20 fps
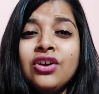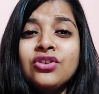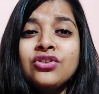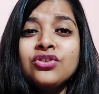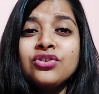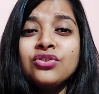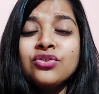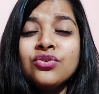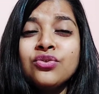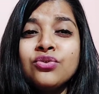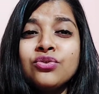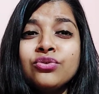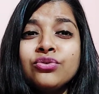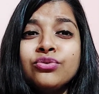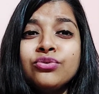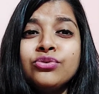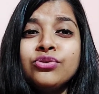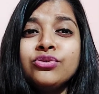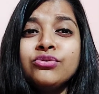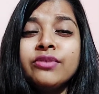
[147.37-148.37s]
So
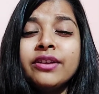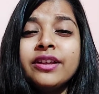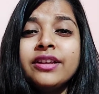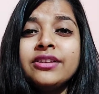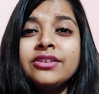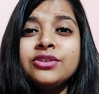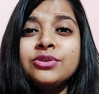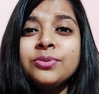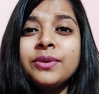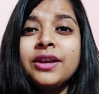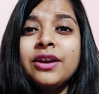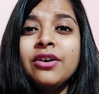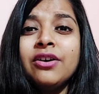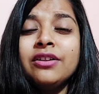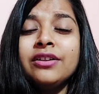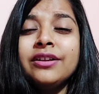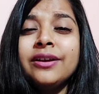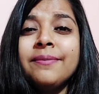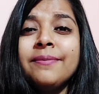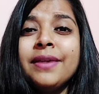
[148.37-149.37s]
two strings, we
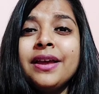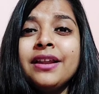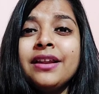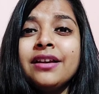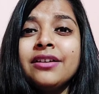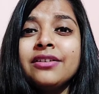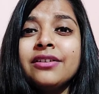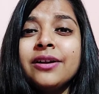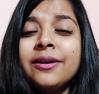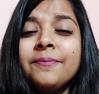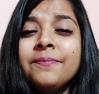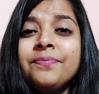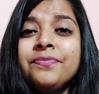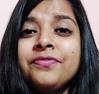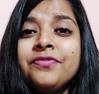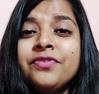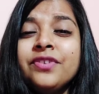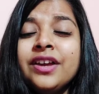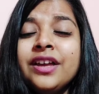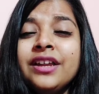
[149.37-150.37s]
call them anagram
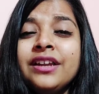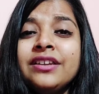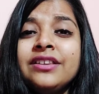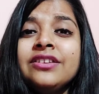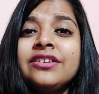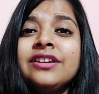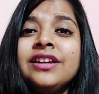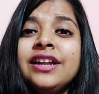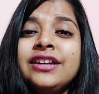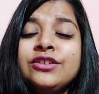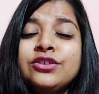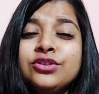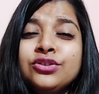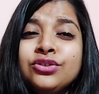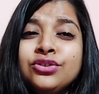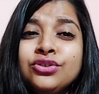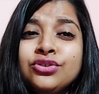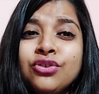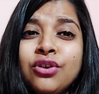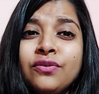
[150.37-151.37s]
when the
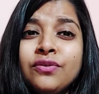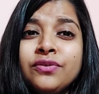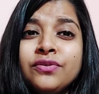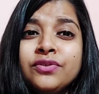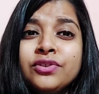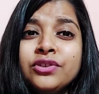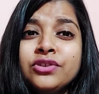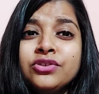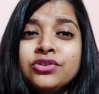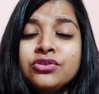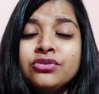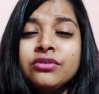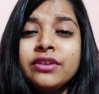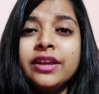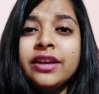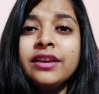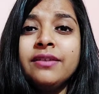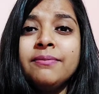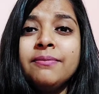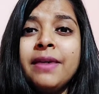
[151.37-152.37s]
letters of the first
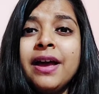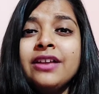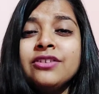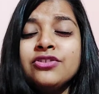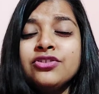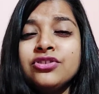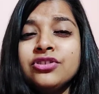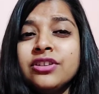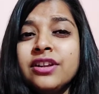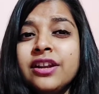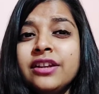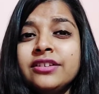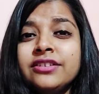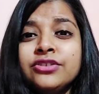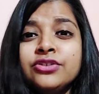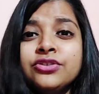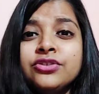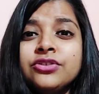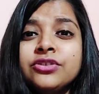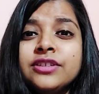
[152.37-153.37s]
string matches the
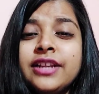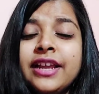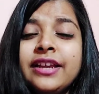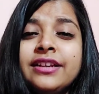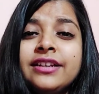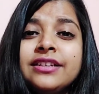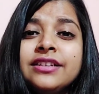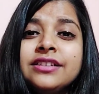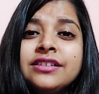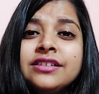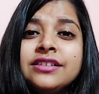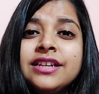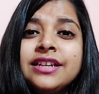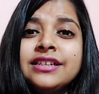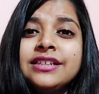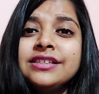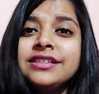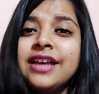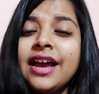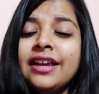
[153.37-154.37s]
letters, like listen
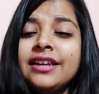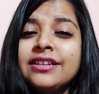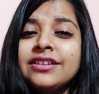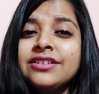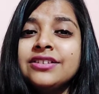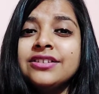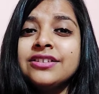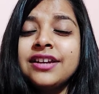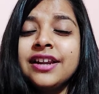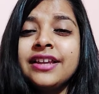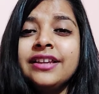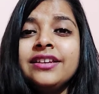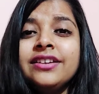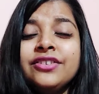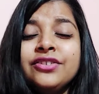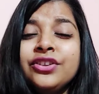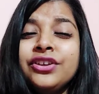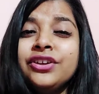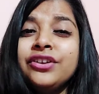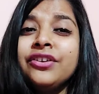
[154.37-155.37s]
and silent, like
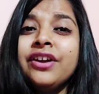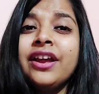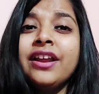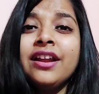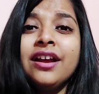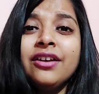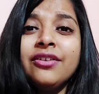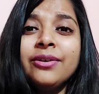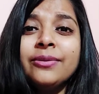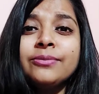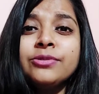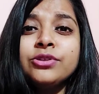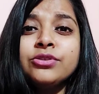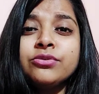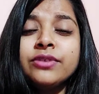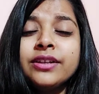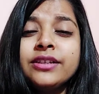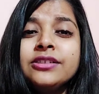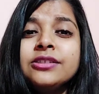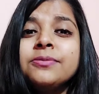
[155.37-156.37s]
they are anagram
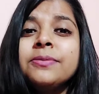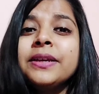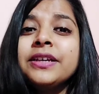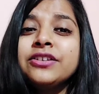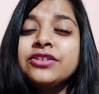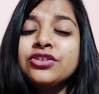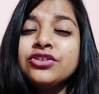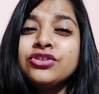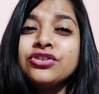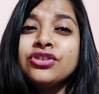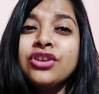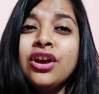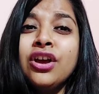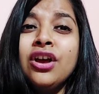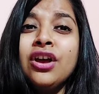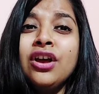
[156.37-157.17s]
strings because